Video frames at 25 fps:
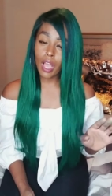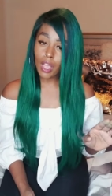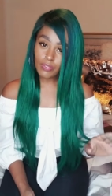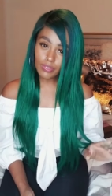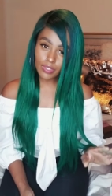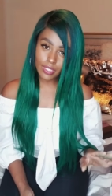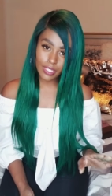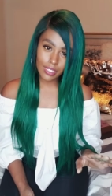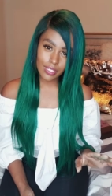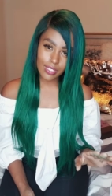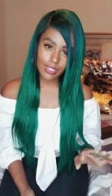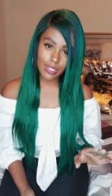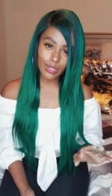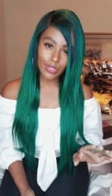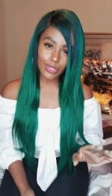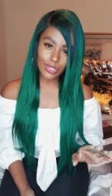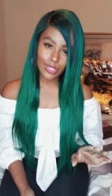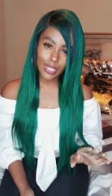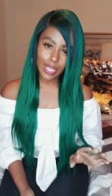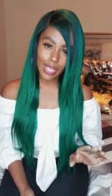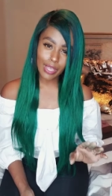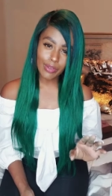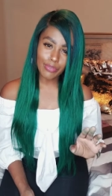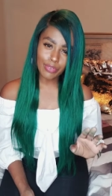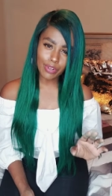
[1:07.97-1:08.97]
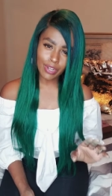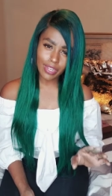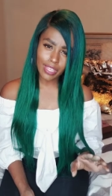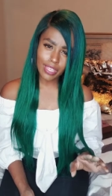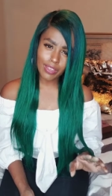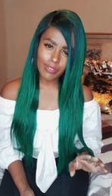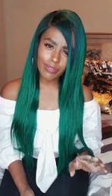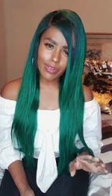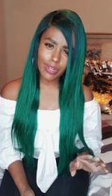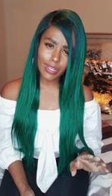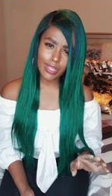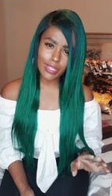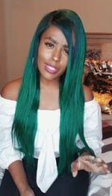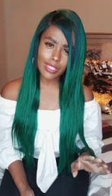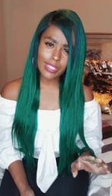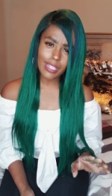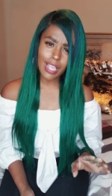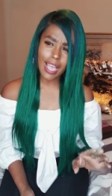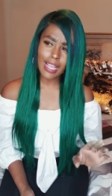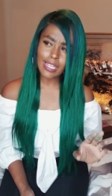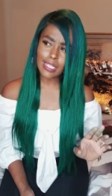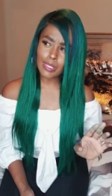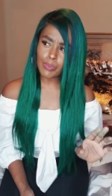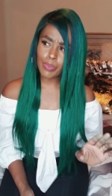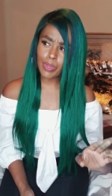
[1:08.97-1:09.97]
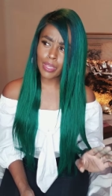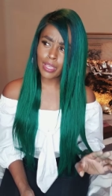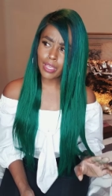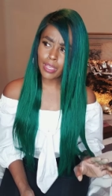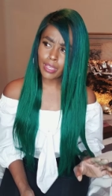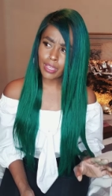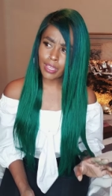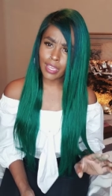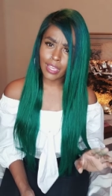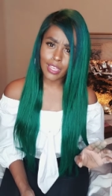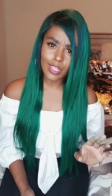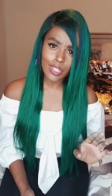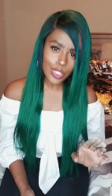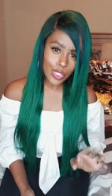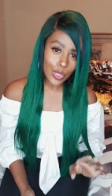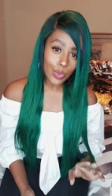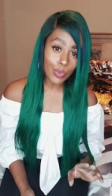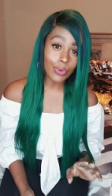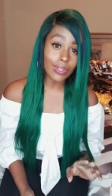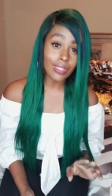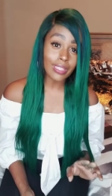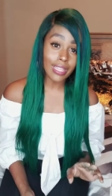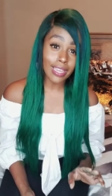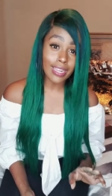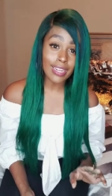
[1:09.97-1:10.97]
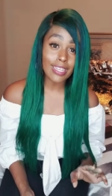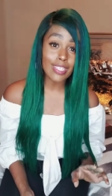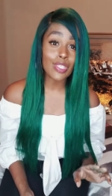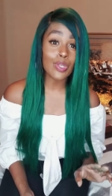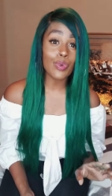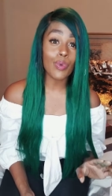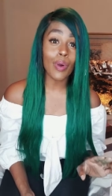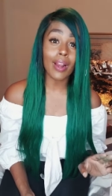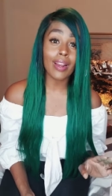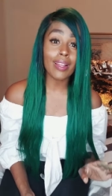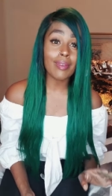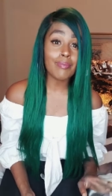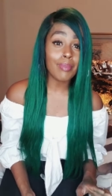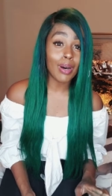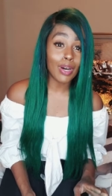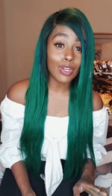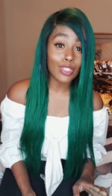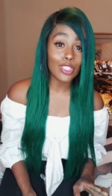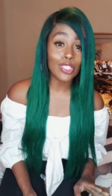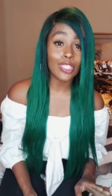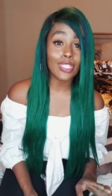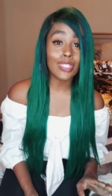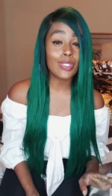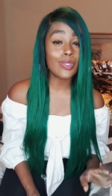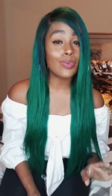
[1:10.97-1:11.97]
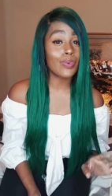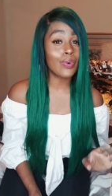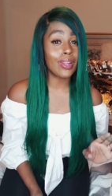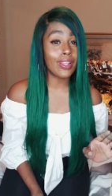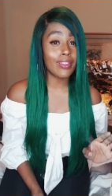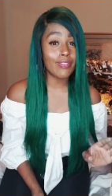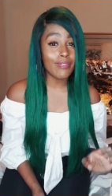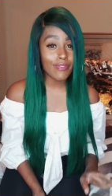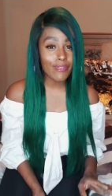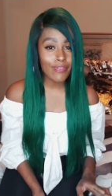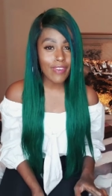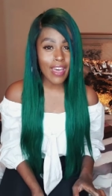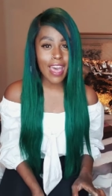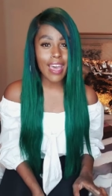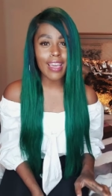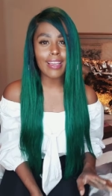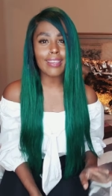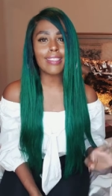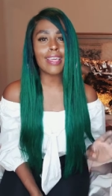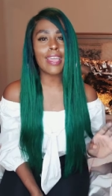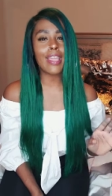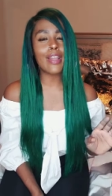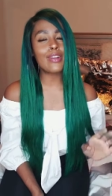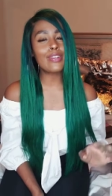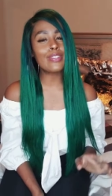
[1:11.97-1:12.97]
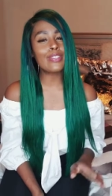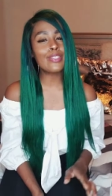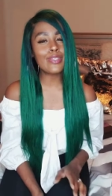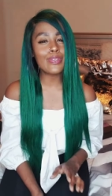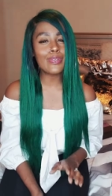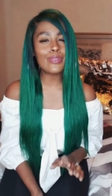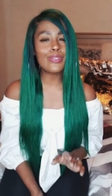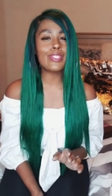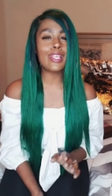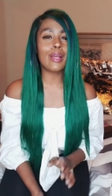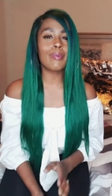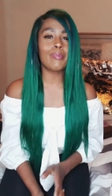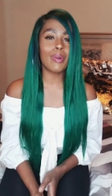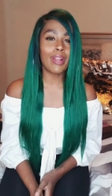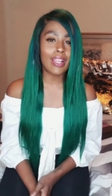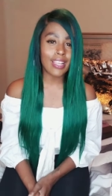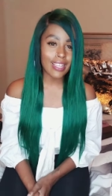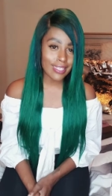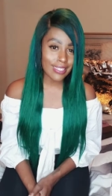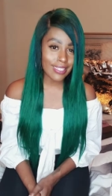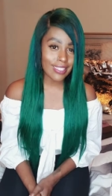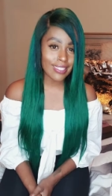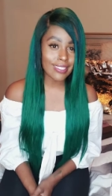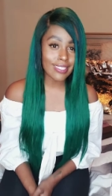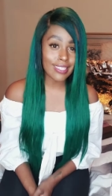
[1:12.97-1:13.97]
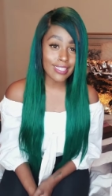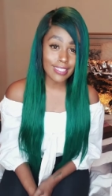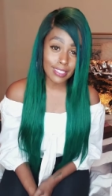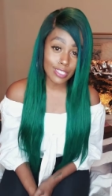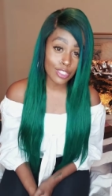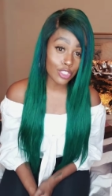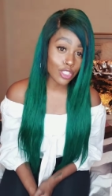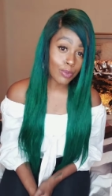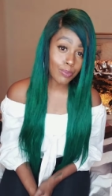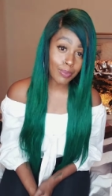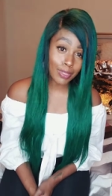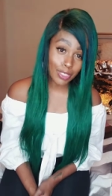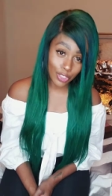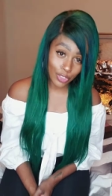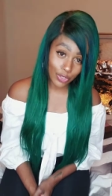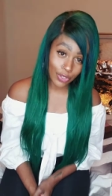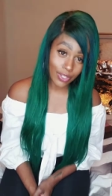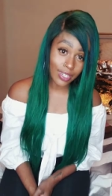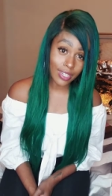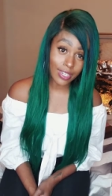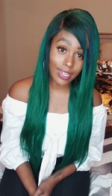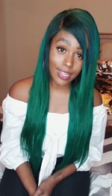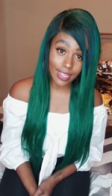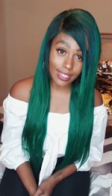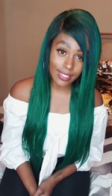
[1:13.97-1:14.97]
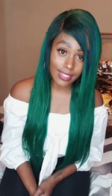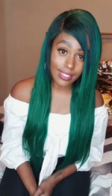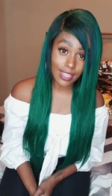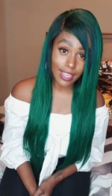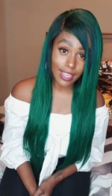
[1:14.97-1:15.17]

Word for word: often associate forgiveness as being interrelated to our emotions when in fact they are two separate entities and should be treated as